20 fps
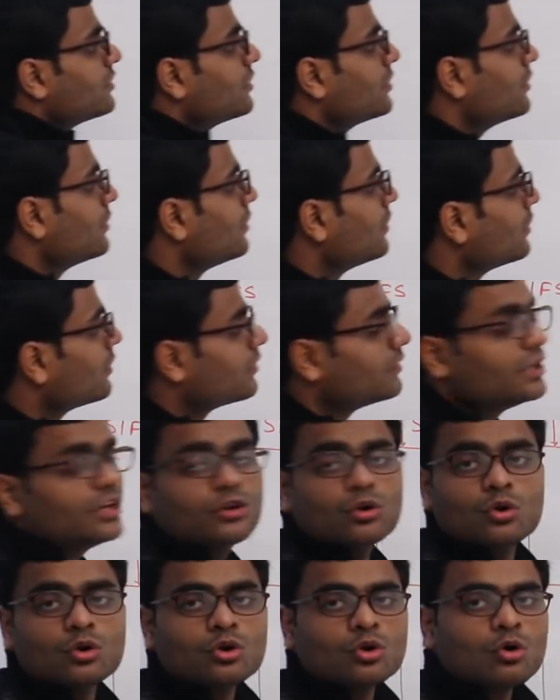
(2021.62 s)
other. They
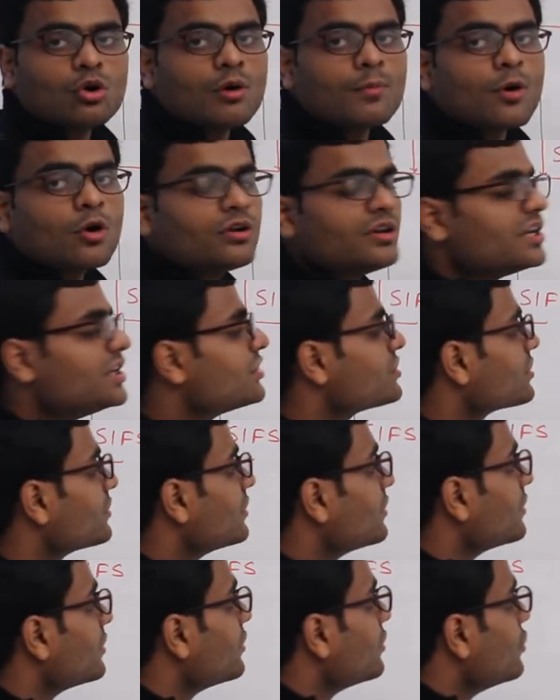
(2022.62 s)
don't know about each
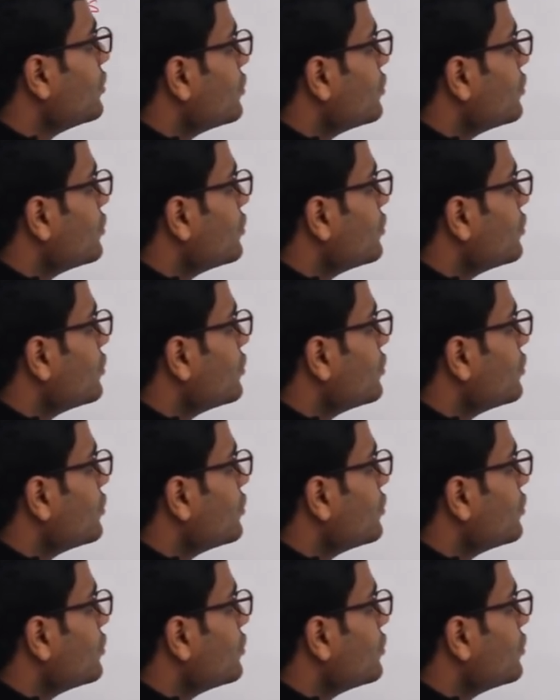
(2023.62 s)
other.